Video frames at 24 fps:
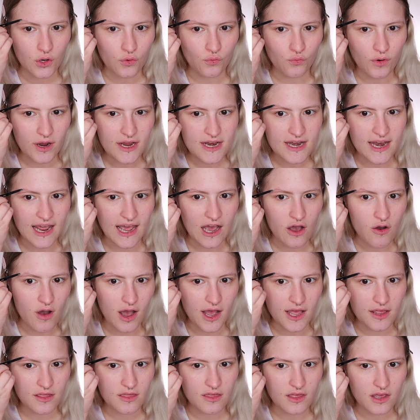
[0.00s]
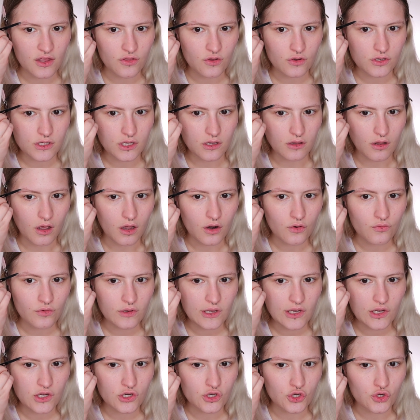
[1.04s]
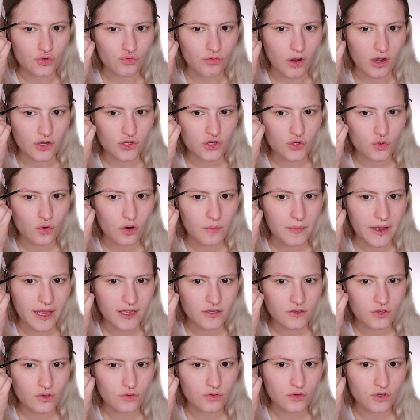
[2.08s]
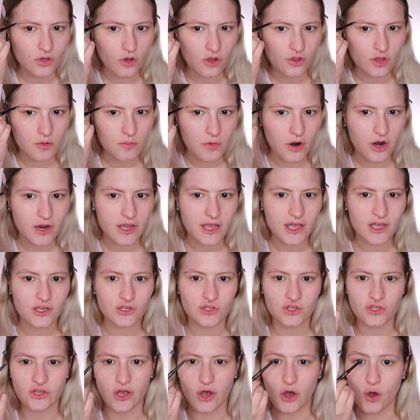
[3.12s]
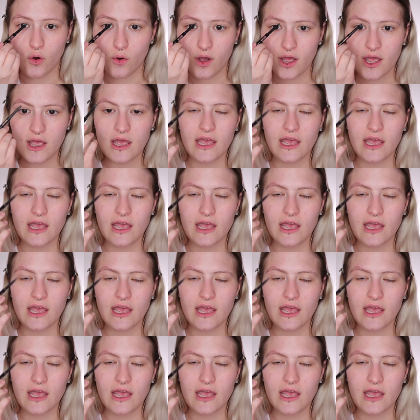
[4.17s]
Right now, I think there's a lot of really good drugstore pencils on the market. So